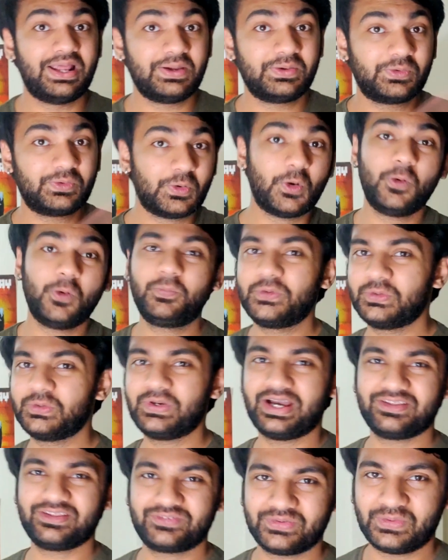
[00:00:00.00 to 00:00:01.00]
Well, I hope
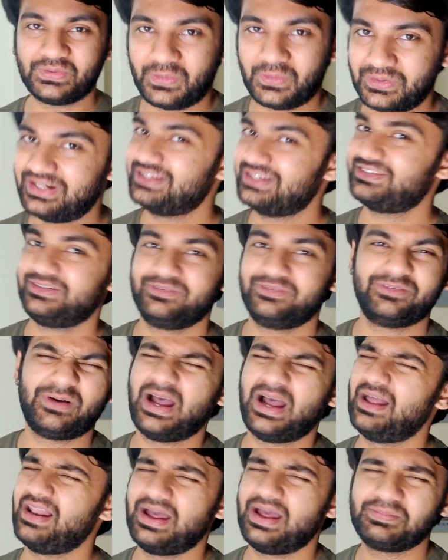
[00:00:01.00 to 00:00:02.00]
you guys were honest.
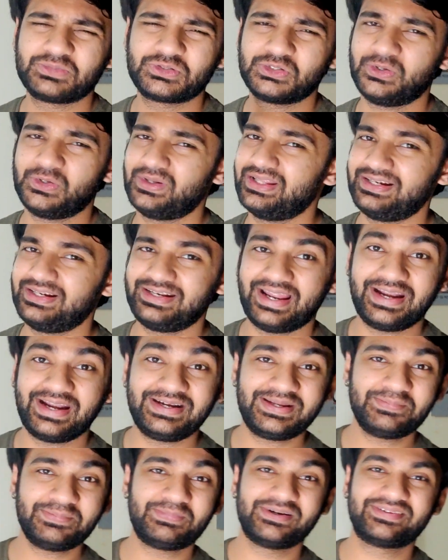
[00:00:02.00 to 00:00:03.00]
I'm sure that
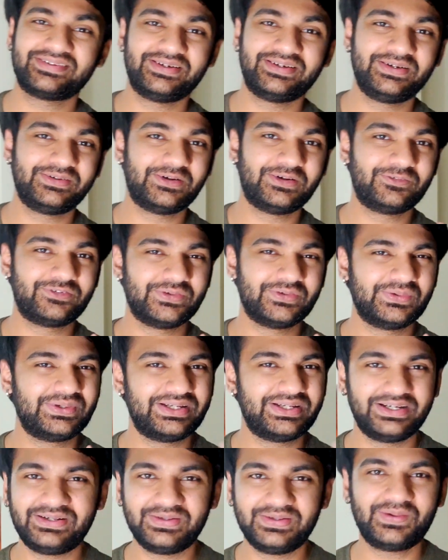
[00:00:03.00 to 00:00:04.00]
ninety percent of
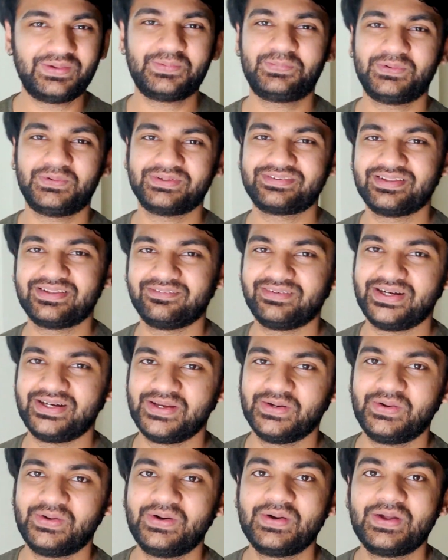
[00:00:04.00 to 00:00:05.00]
you did not pause the
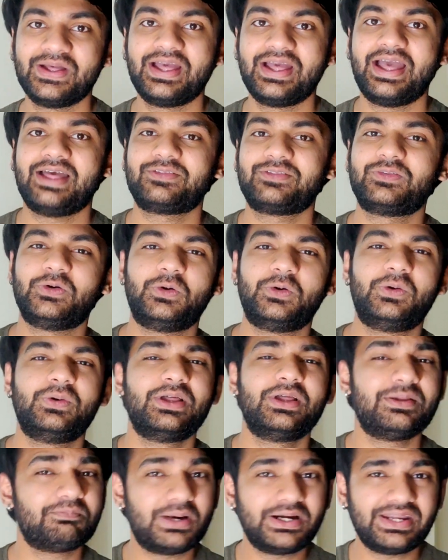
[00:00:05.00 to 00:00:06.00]
video.
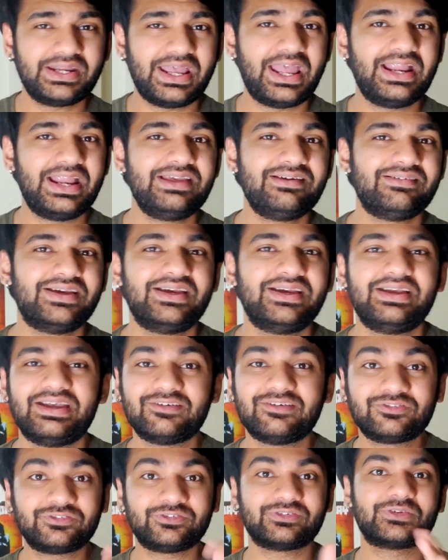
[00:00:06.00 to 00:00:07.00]
So, but
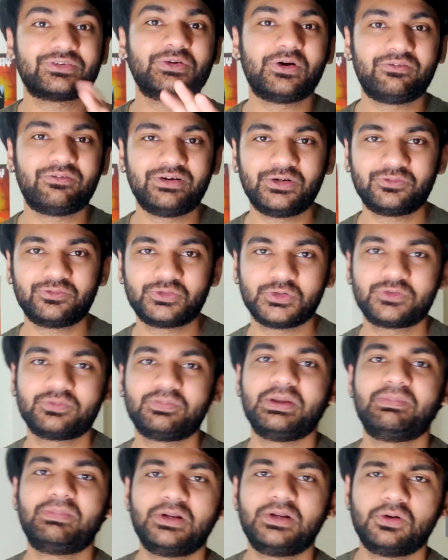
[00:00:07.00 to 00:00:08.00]
anyway, if you are one of
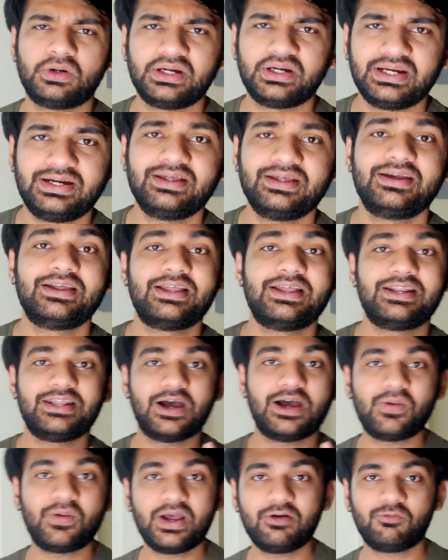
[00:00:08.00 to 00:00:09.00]
those people who did,
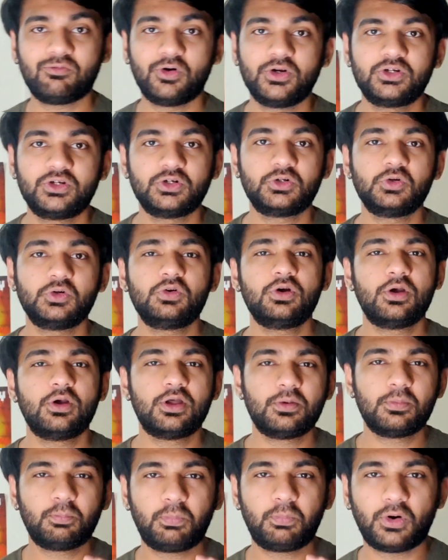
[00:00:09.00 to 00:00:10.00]
now I want you to
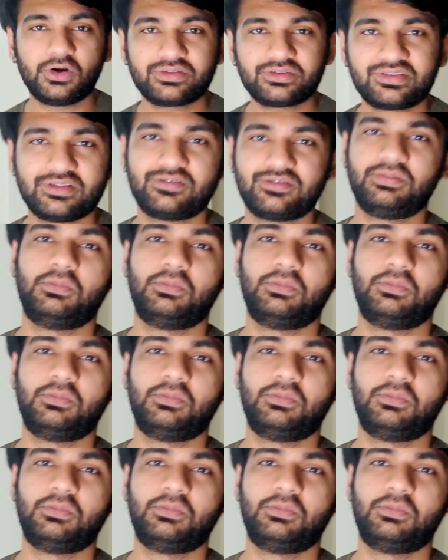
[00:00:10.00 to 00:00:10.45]
pause